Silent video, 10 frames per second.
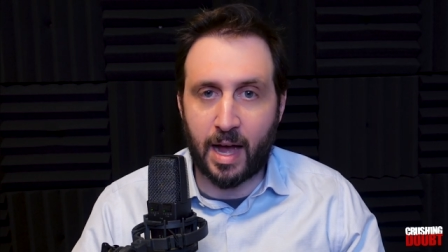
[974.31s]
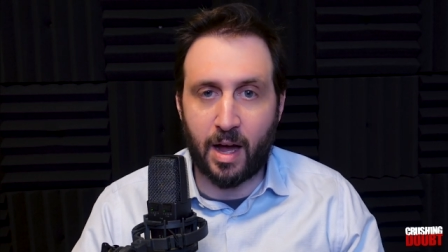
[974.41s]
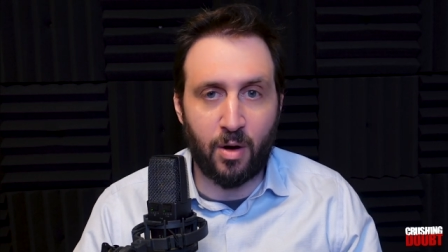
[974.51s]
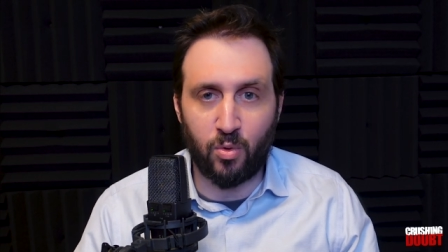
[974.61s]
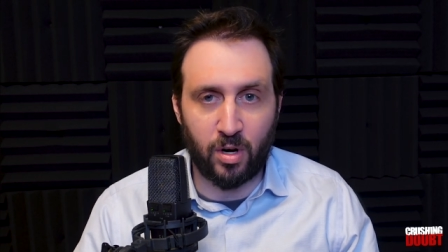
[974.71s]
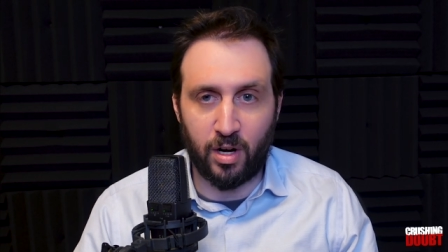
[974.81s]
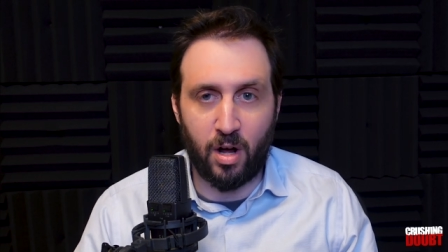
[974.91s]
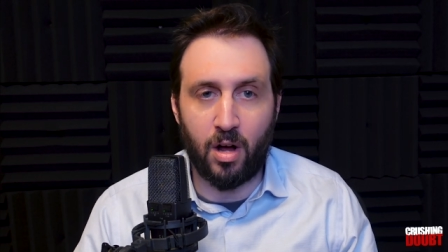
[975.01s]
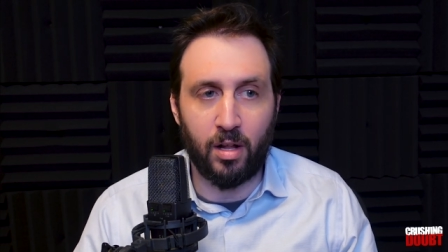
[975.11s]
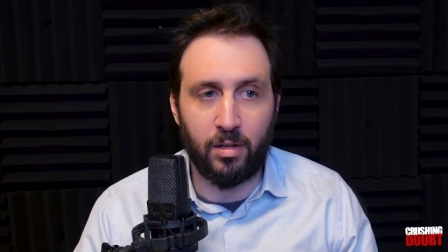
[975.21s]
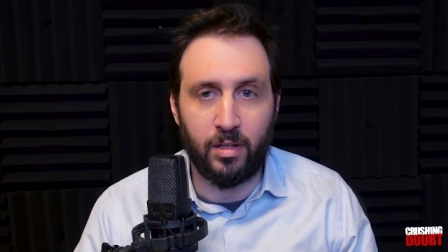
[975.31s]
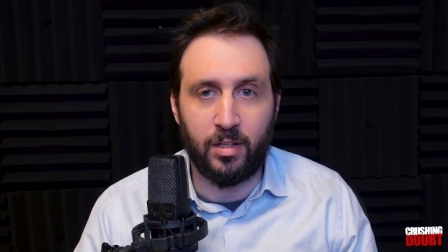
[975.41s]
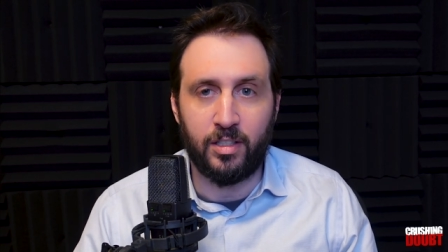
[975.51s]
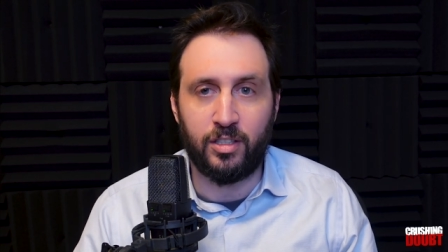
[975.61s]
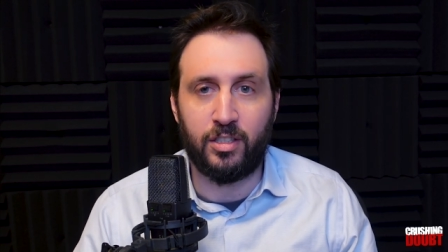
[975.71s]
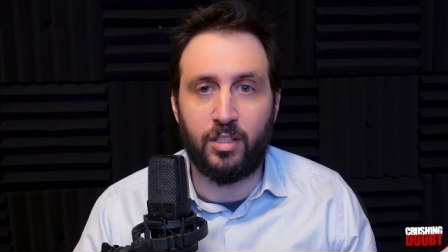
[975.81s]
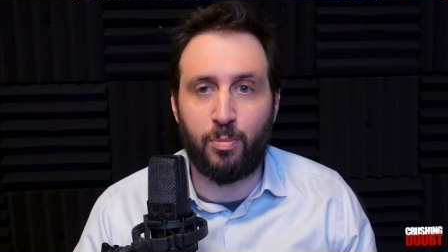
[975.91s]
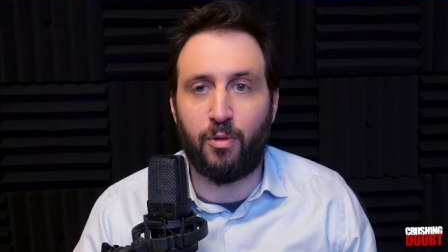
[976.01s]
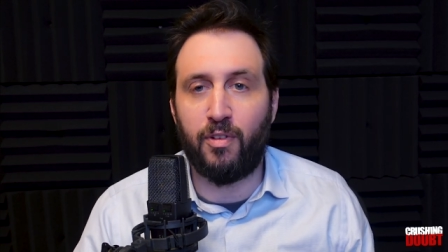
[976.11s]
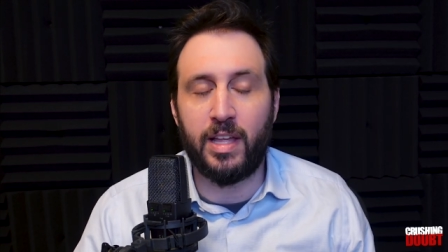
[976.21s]
outward at all, to
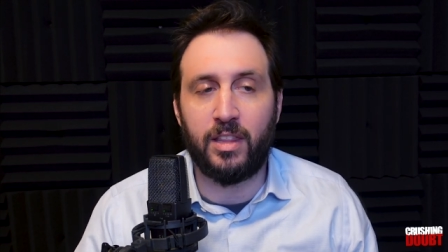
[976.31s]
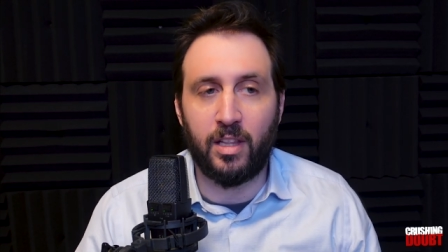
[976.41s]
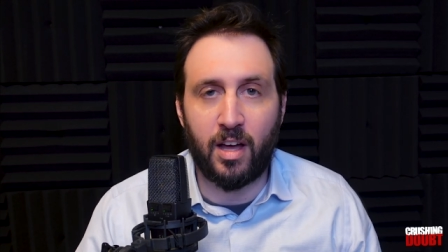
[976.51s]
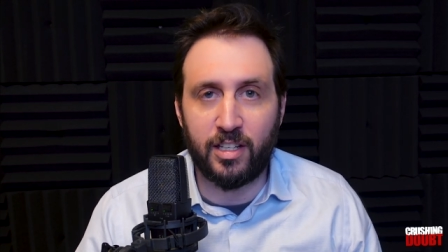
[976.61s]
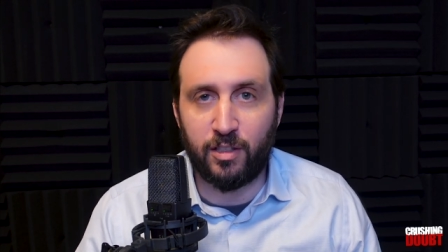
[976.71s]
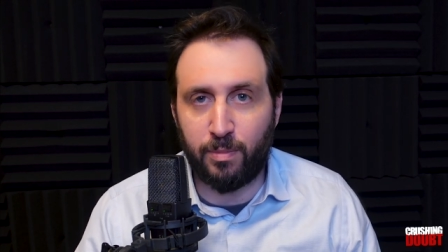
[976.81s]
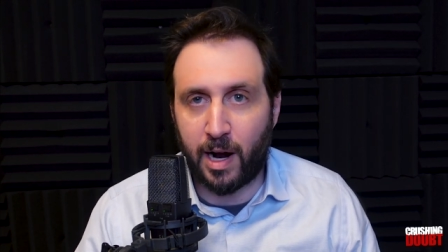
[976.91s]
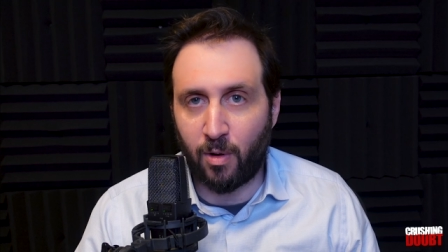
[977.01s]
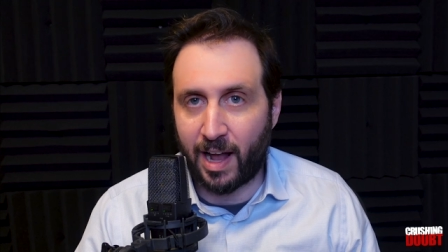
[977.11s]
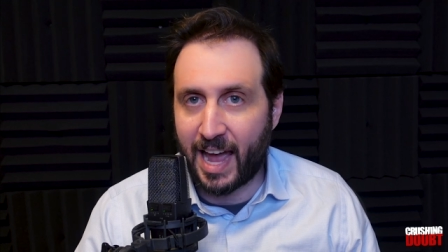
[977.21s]
prevent the loss of power.